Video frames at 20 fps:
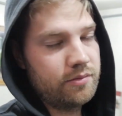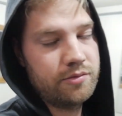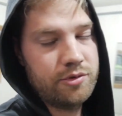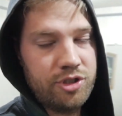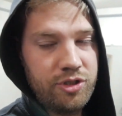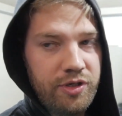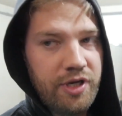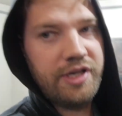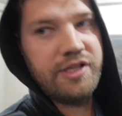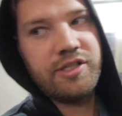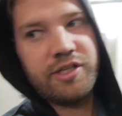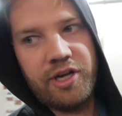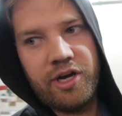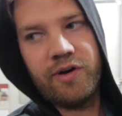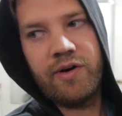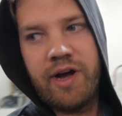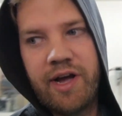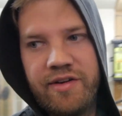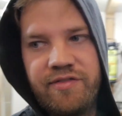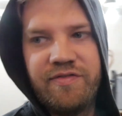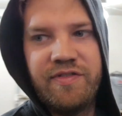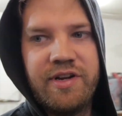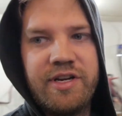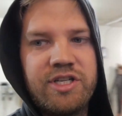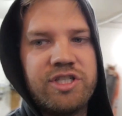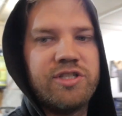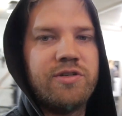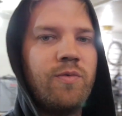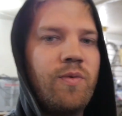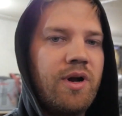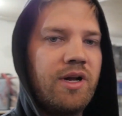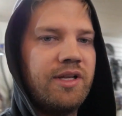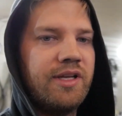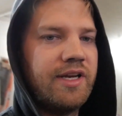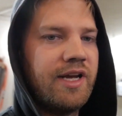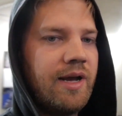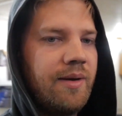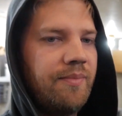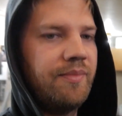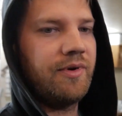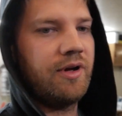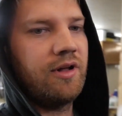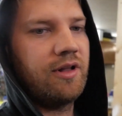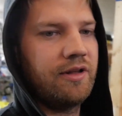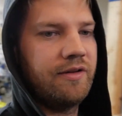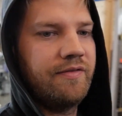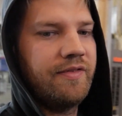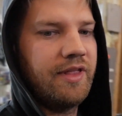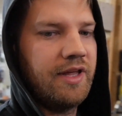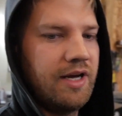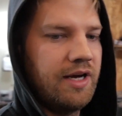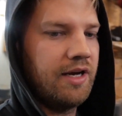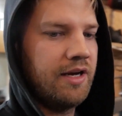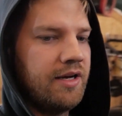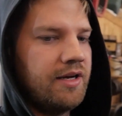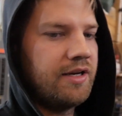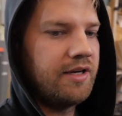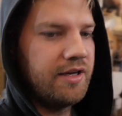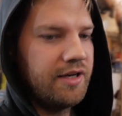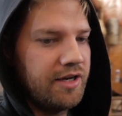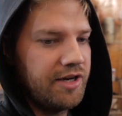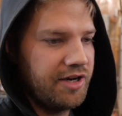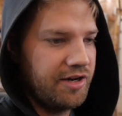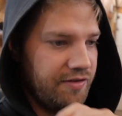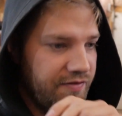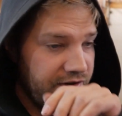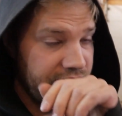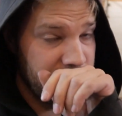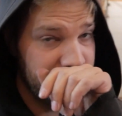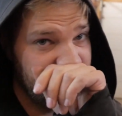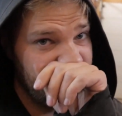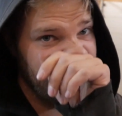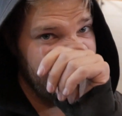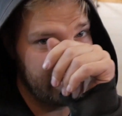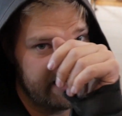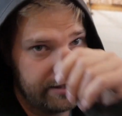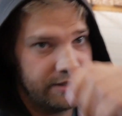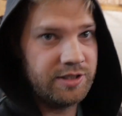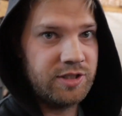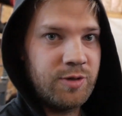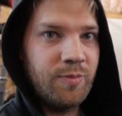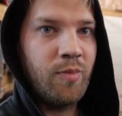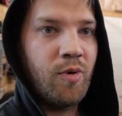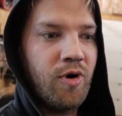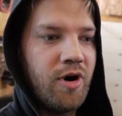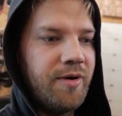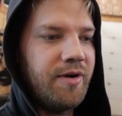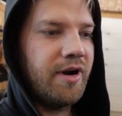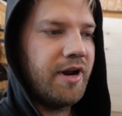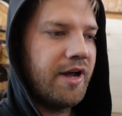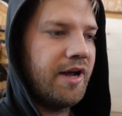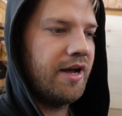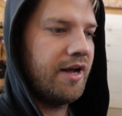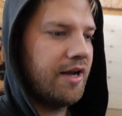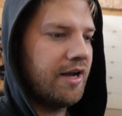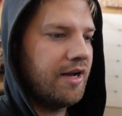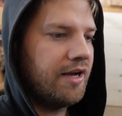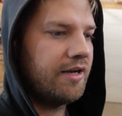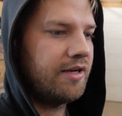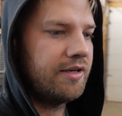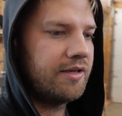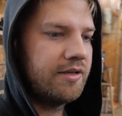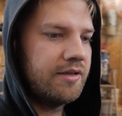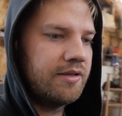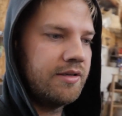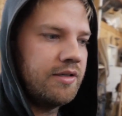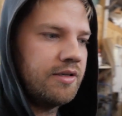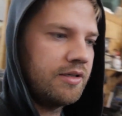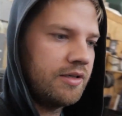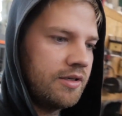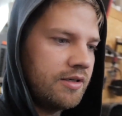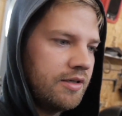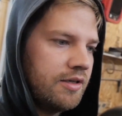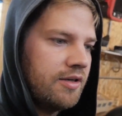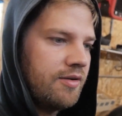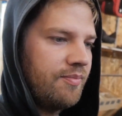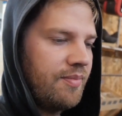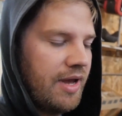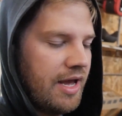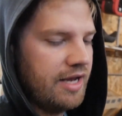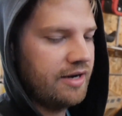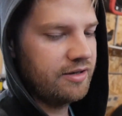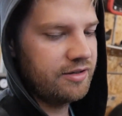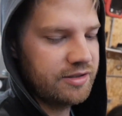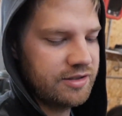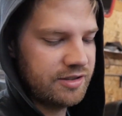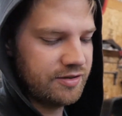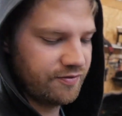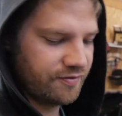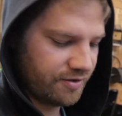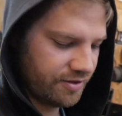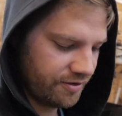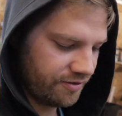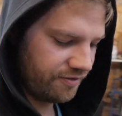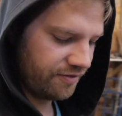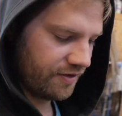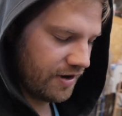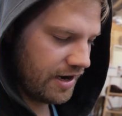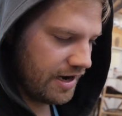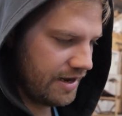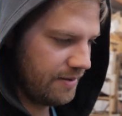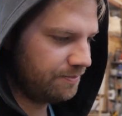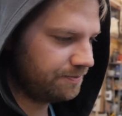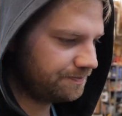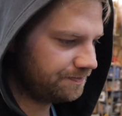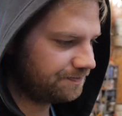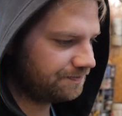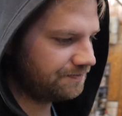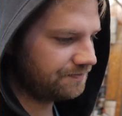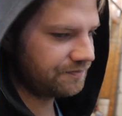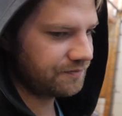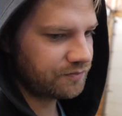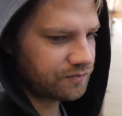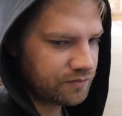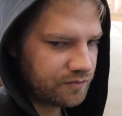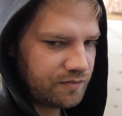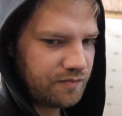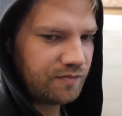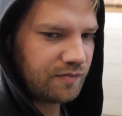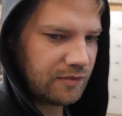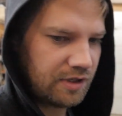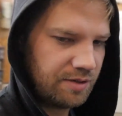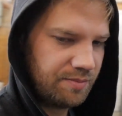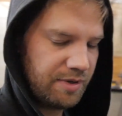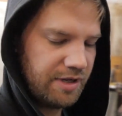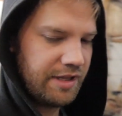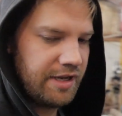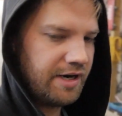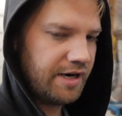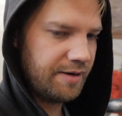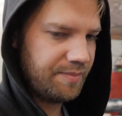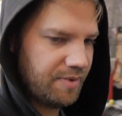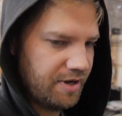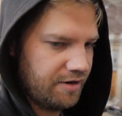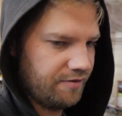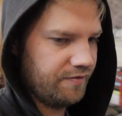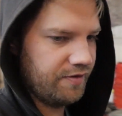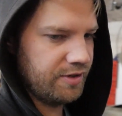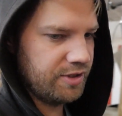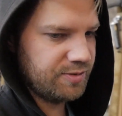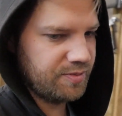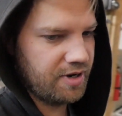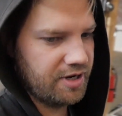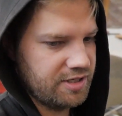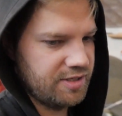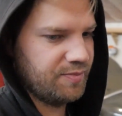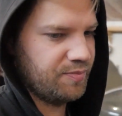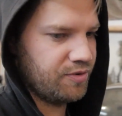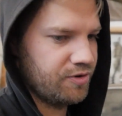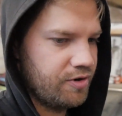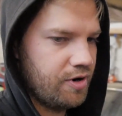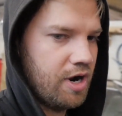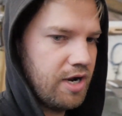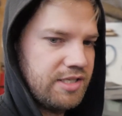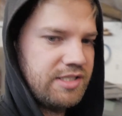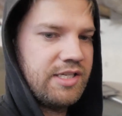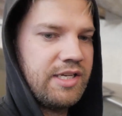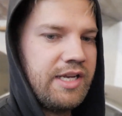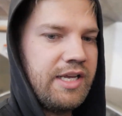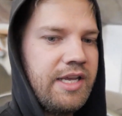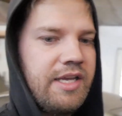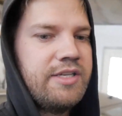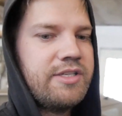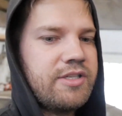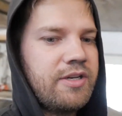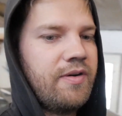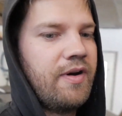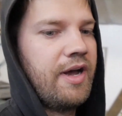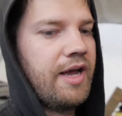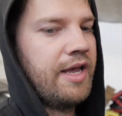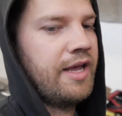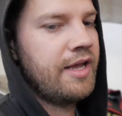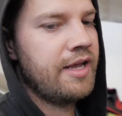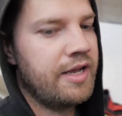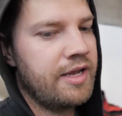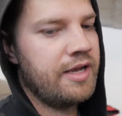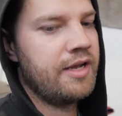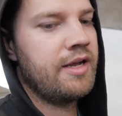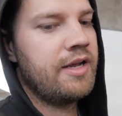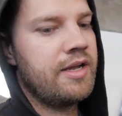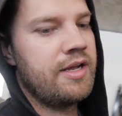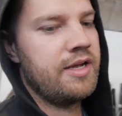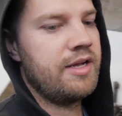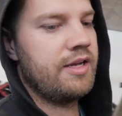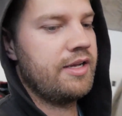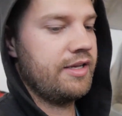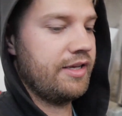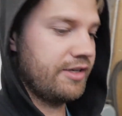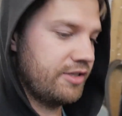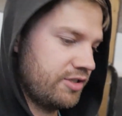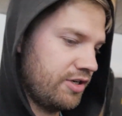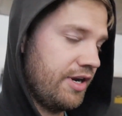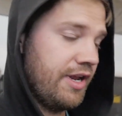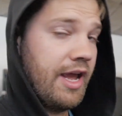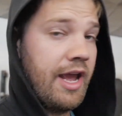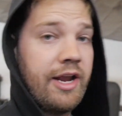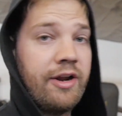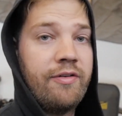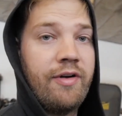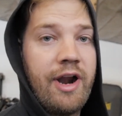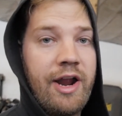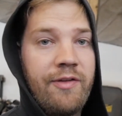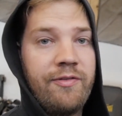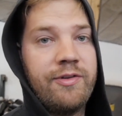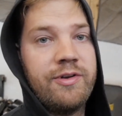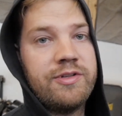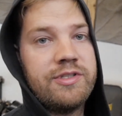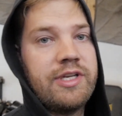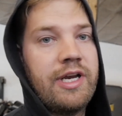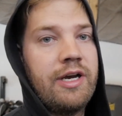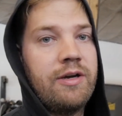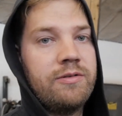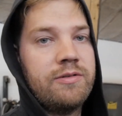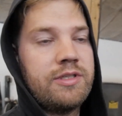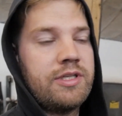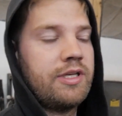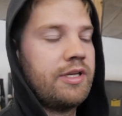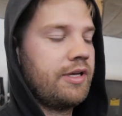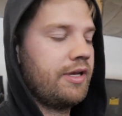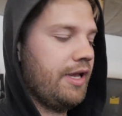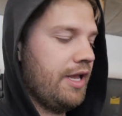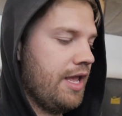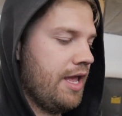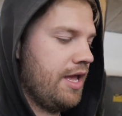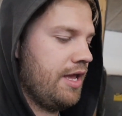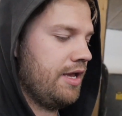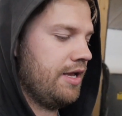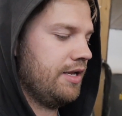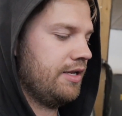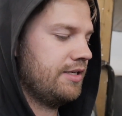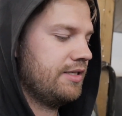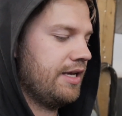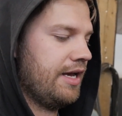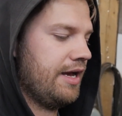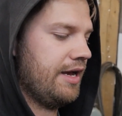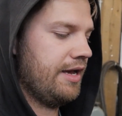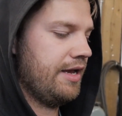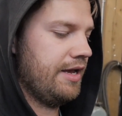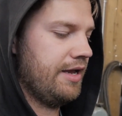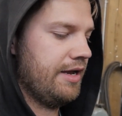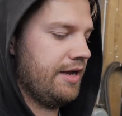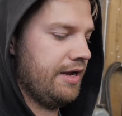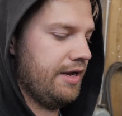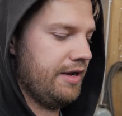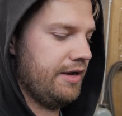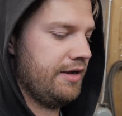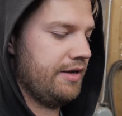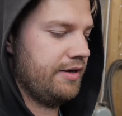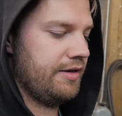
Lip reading: 2 days ago I finished welding up all of the fish plates and support panels for the frame, but there had been a few spots of porosity, so yesterday I ground those out and I